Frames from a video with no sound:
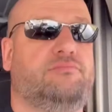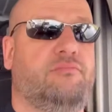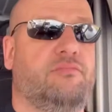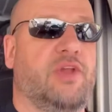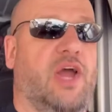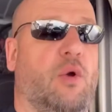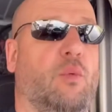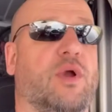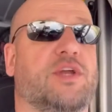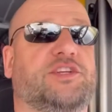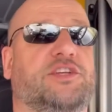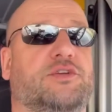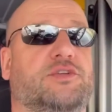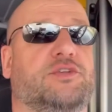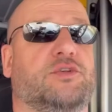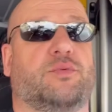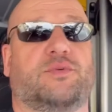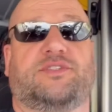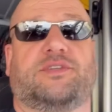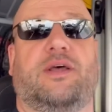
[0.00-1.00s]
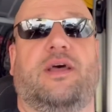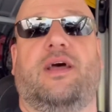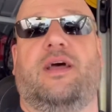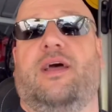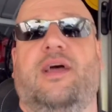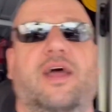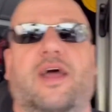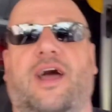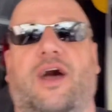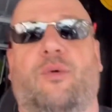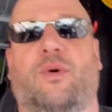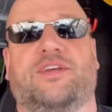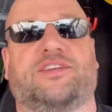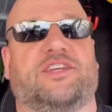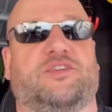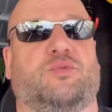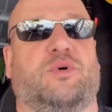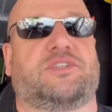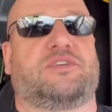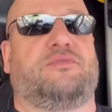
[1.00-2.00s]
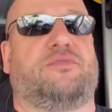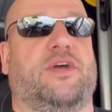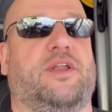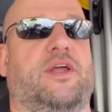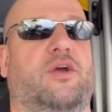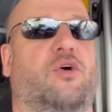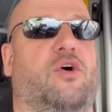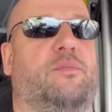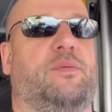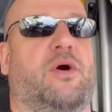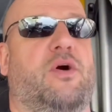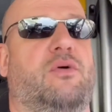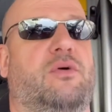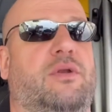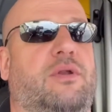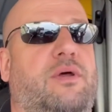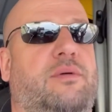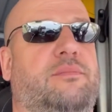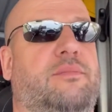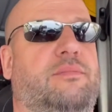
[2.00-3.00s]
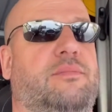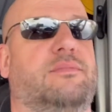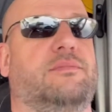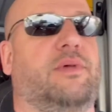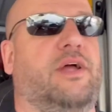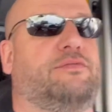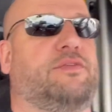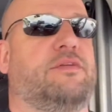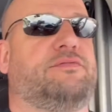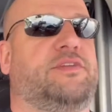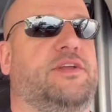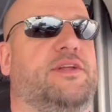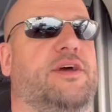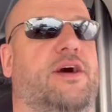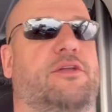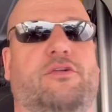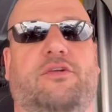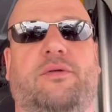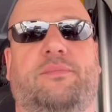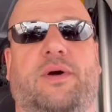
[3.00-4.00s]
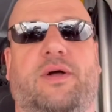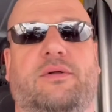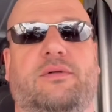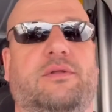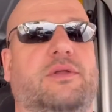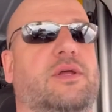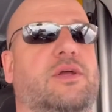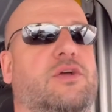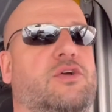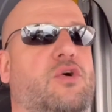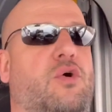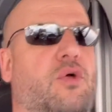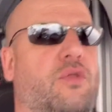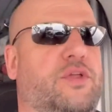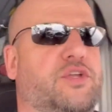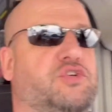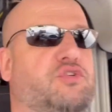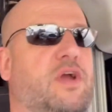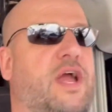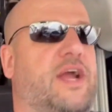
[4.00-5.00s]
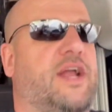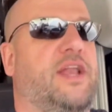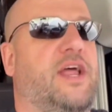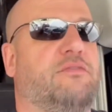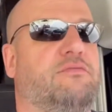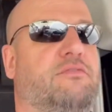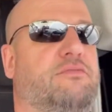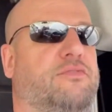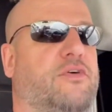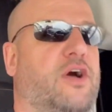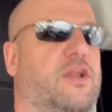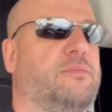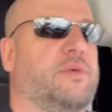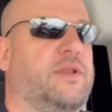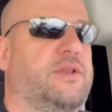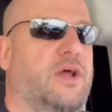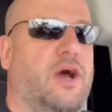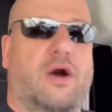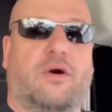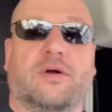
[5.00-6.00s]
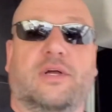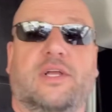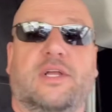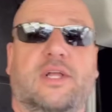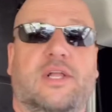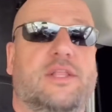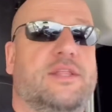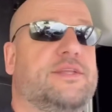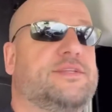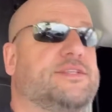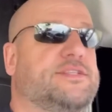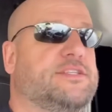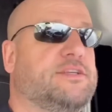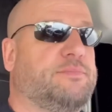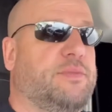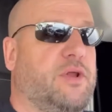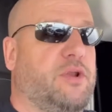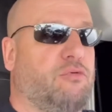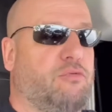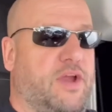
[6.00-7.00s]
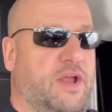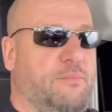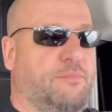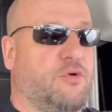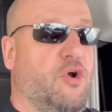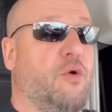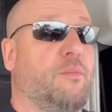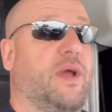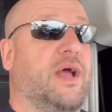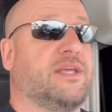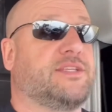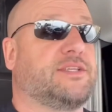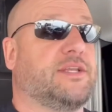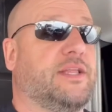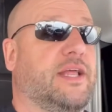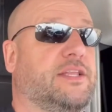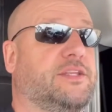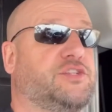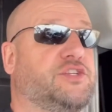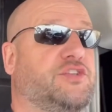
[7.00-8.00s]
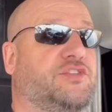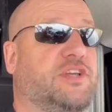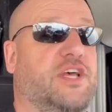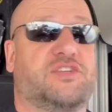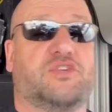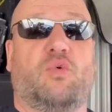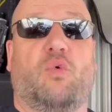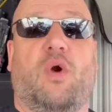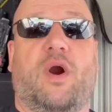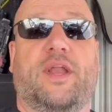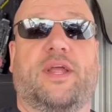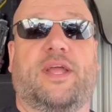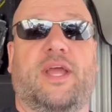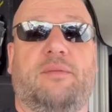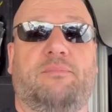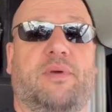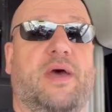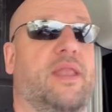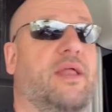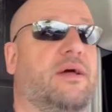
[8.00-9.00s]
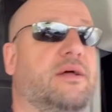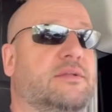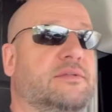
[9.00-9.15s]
I wish this was a video about my 1500, about going on the track and having fun, but no, this is about a RAM Promaster that just doesn't want to get better.